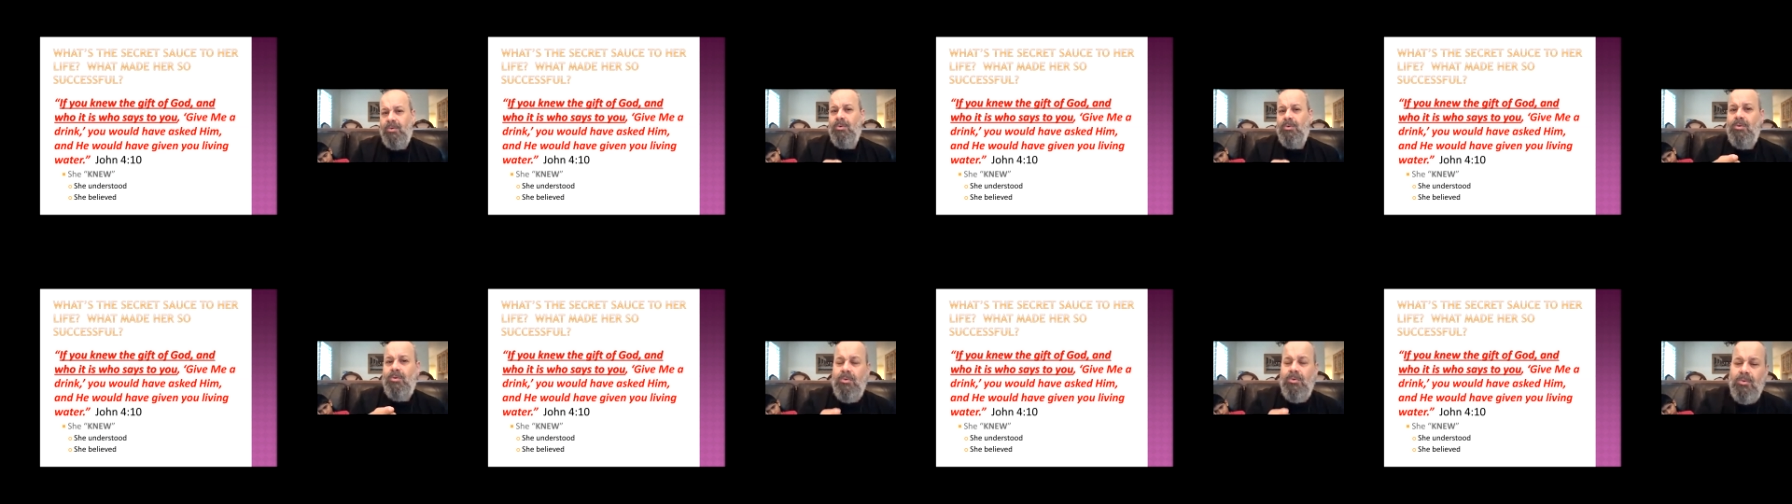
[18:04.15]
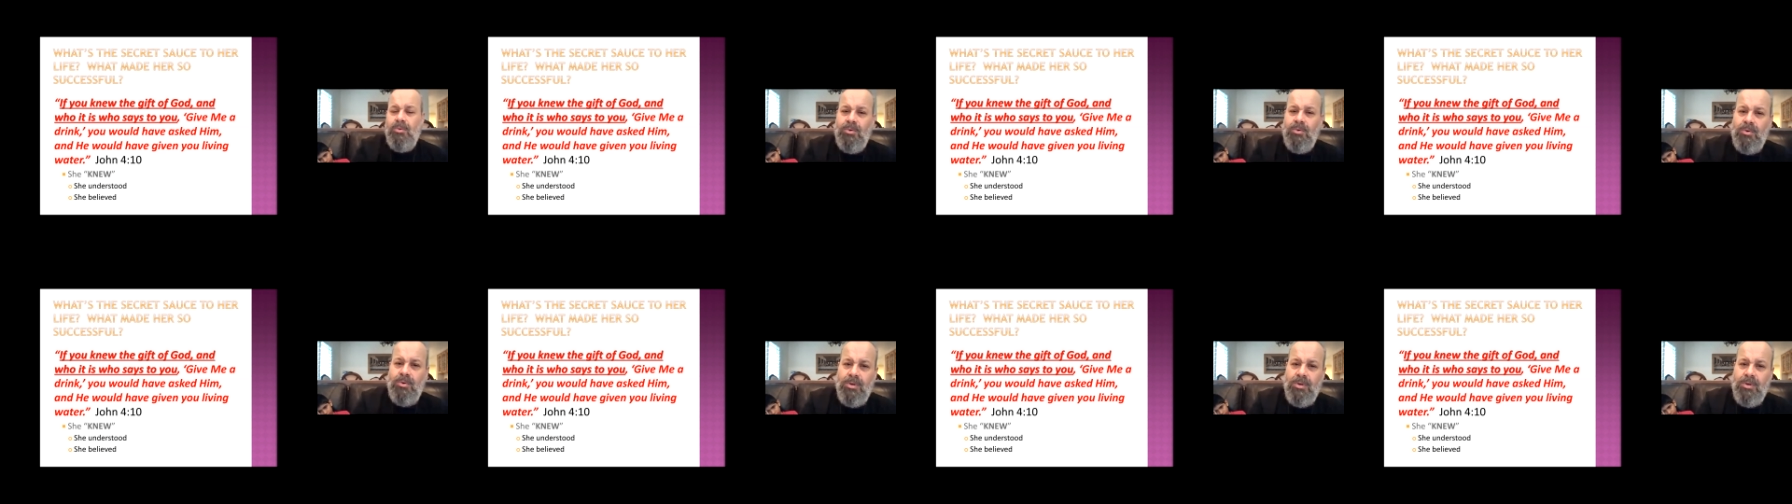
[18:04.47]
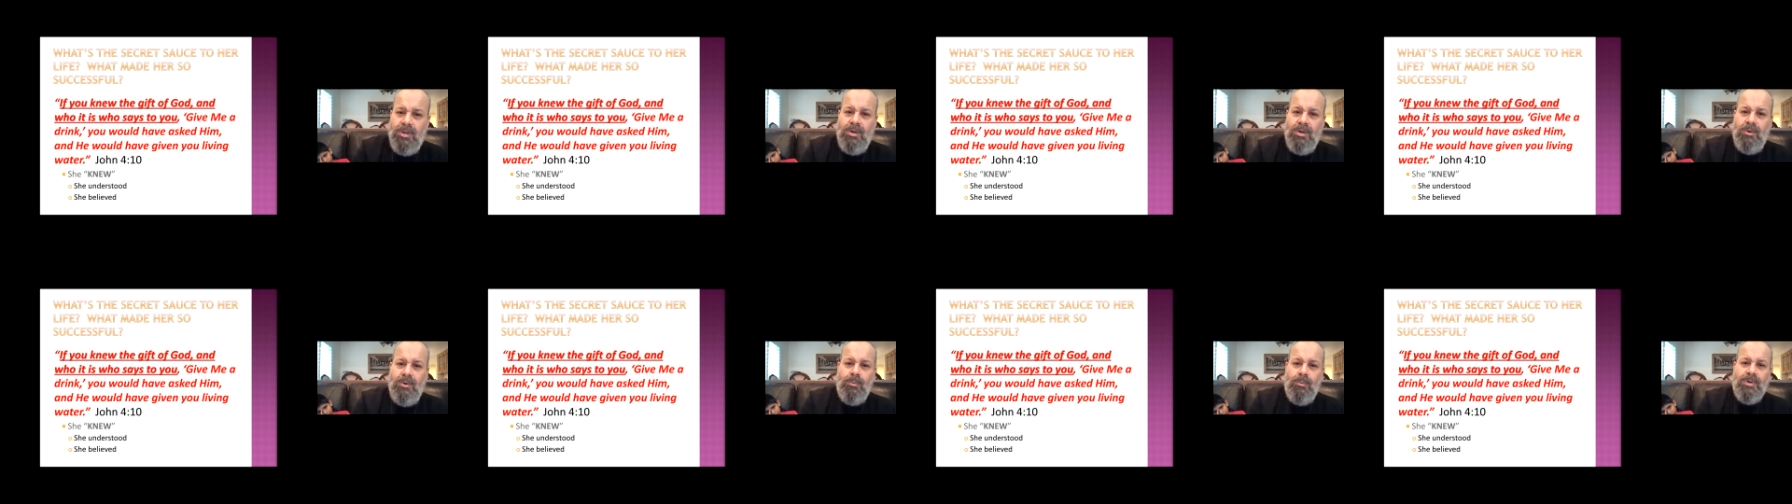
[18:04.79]
who
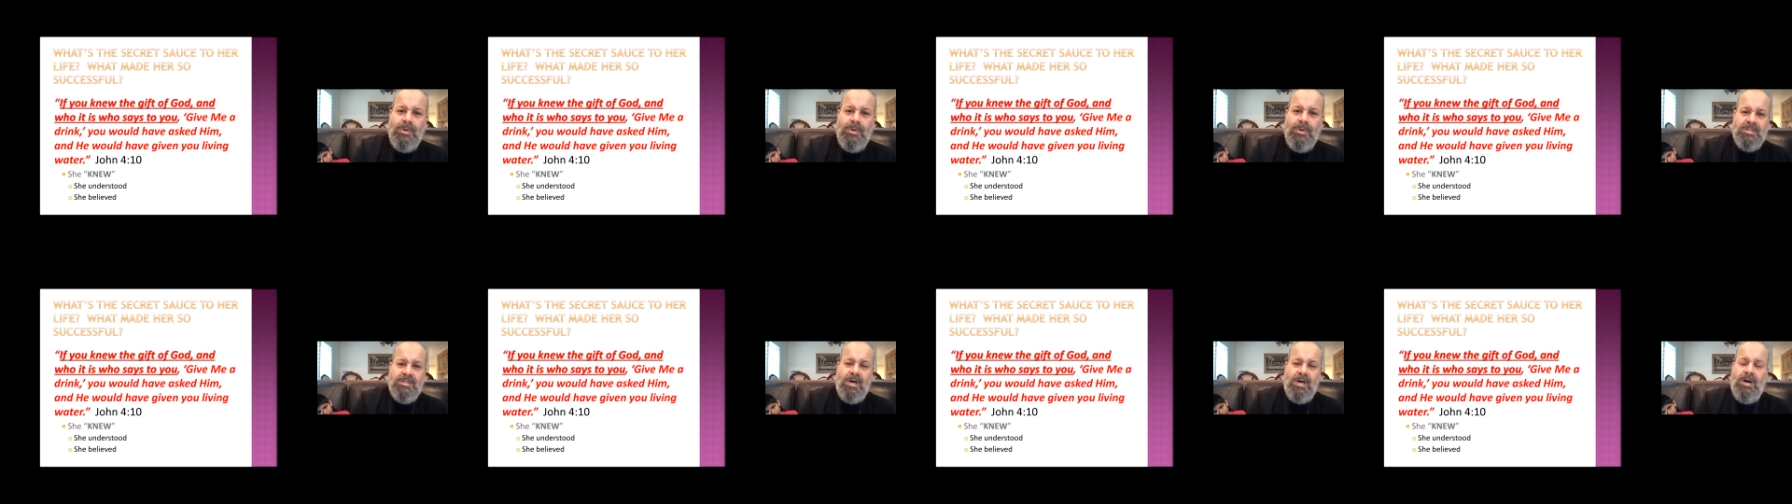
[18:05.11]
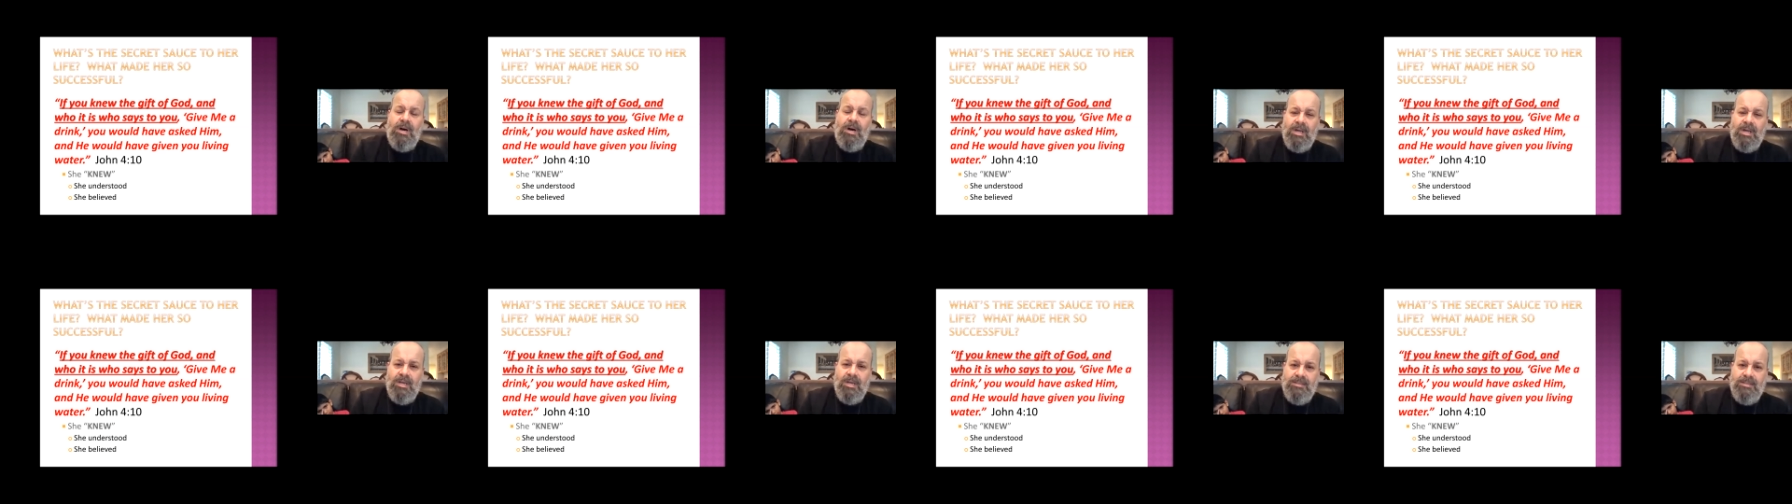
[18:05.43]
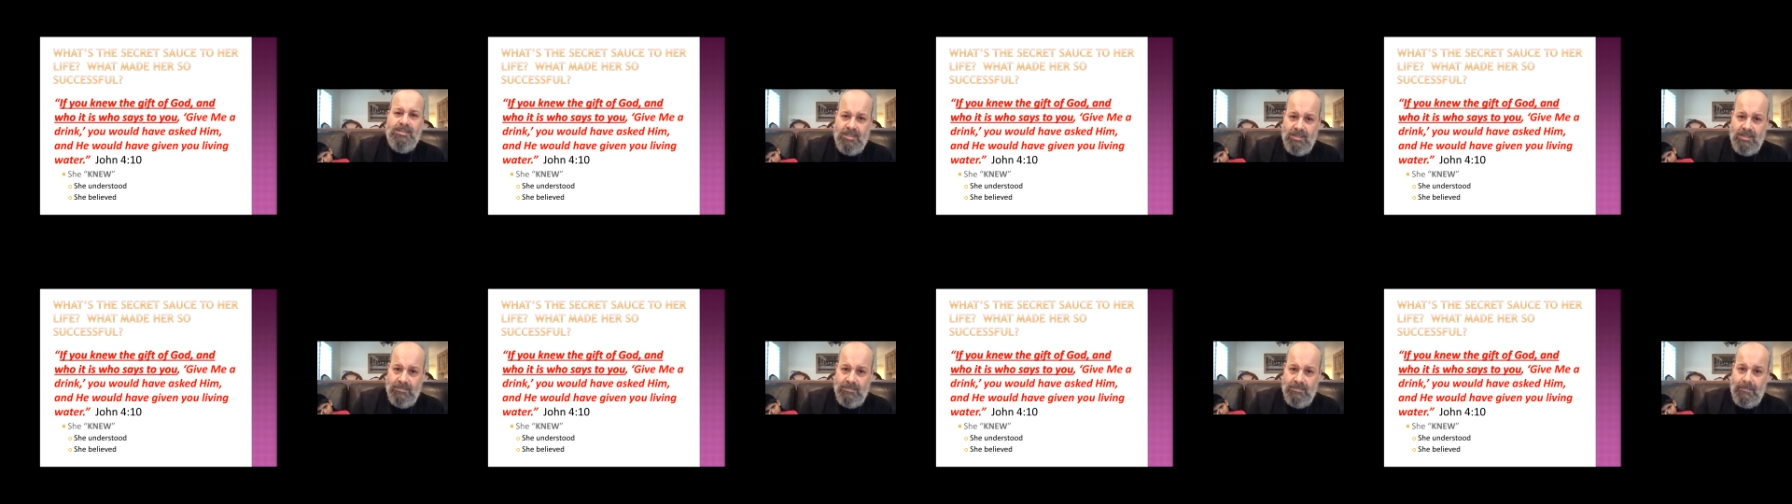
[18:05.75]
was talking
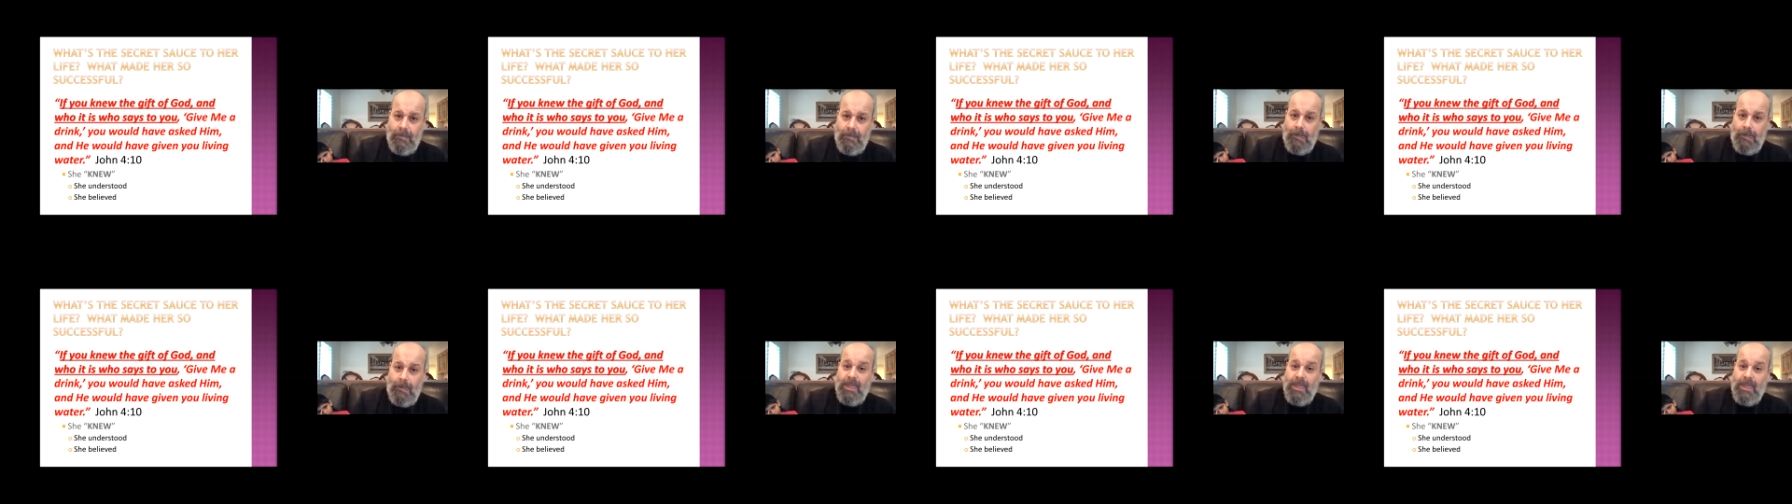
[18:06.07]
to him.